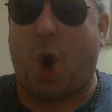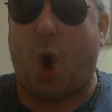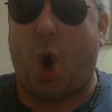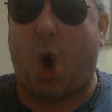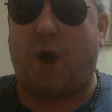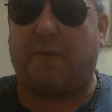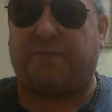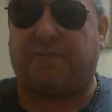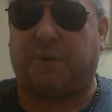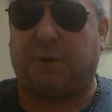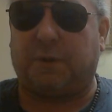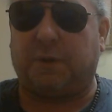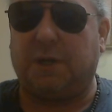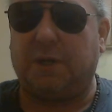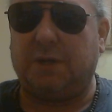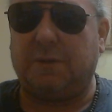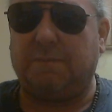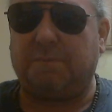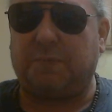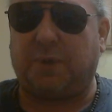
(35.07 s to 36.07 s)
awful
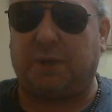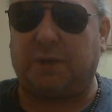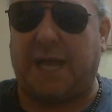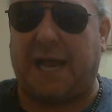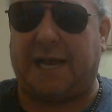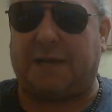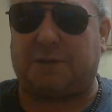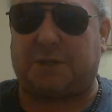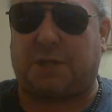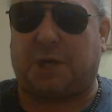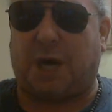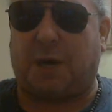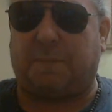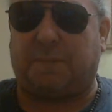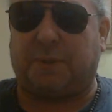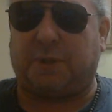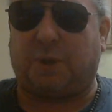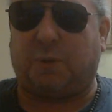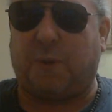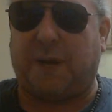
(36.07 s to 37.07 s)
the last
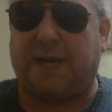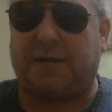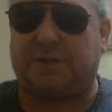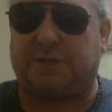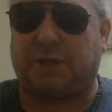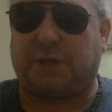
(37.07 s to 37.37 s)
couple of weeks.